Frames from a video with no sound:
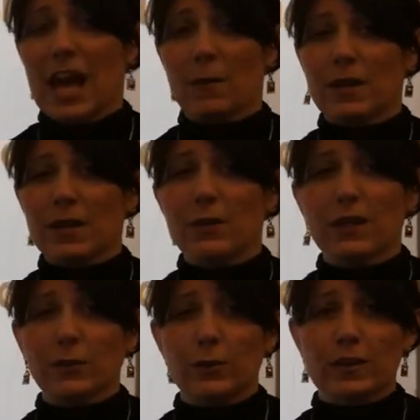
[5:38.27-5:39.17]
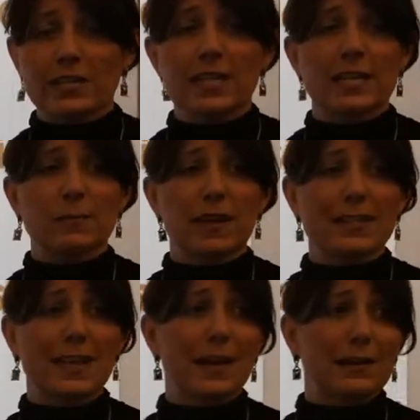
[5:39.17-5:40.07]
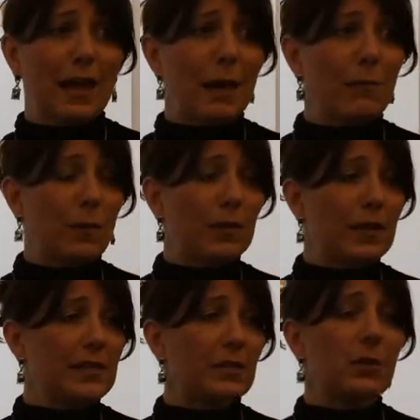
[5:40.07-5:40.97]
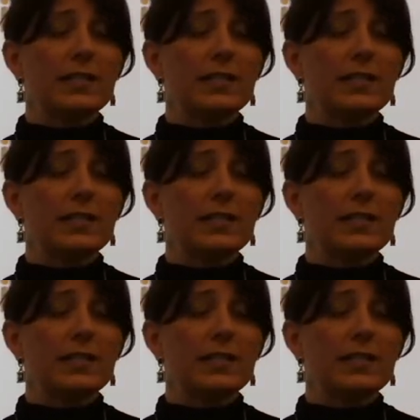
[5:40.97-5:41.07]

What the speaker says: And we know that learning takes place in a lot more places,